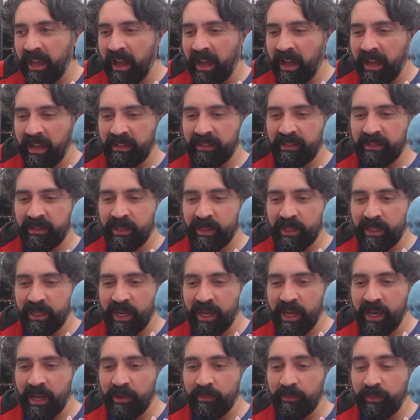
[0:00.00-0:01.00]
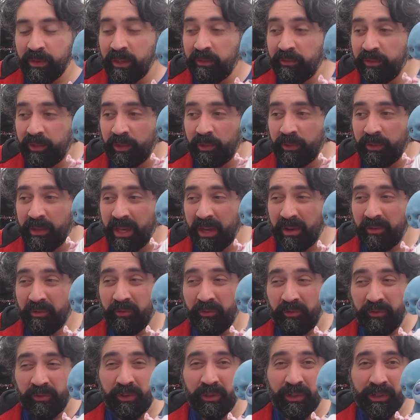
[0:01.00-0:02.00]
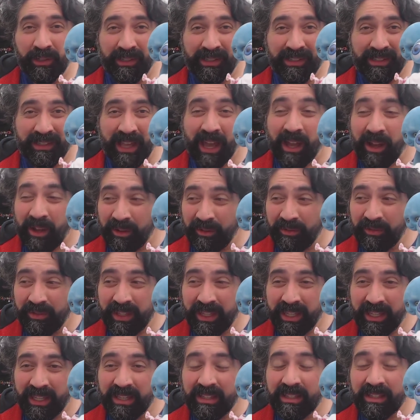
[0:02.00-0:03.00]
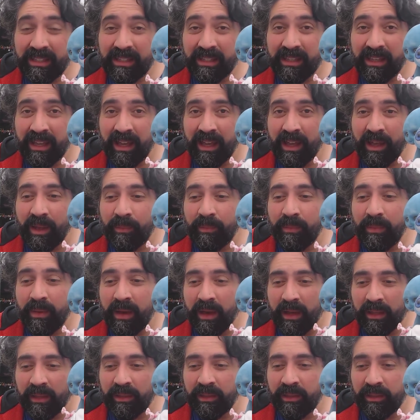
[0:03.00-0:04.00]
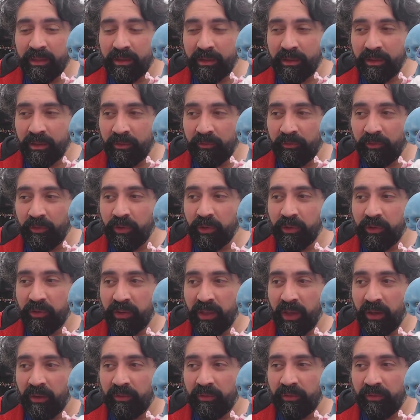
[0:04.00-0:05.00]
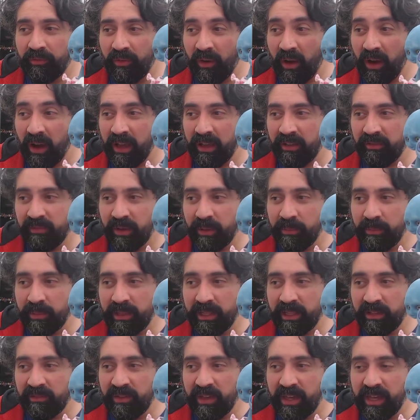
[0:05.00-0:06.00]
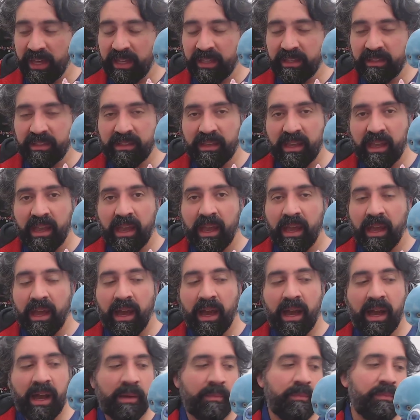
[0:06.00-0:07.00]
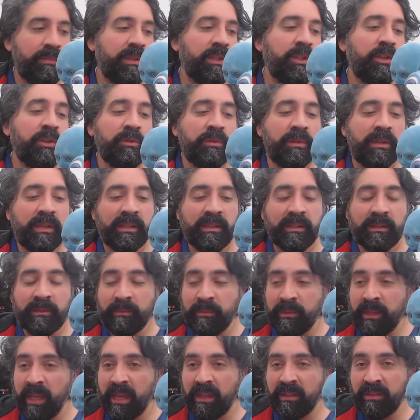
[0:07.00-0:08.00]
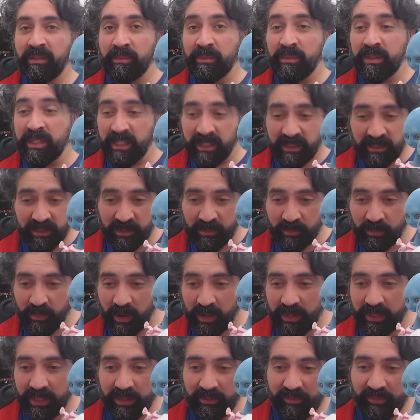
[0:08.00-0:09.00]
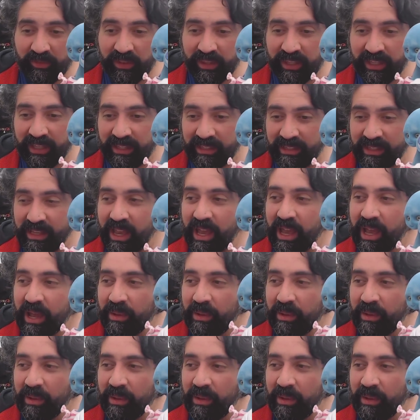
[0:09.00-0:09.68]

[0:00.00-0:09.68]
And if you get a full set of these, the full set of 5, I believe it is, you can get some decent money for these.